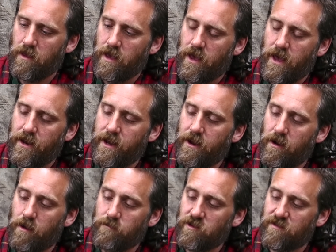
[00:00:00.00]
And here
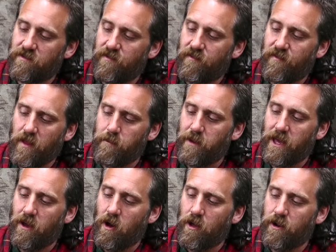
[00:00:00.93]
I'm just flipping
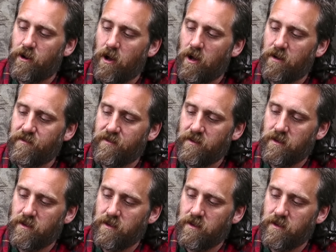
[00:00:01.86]
it on and off.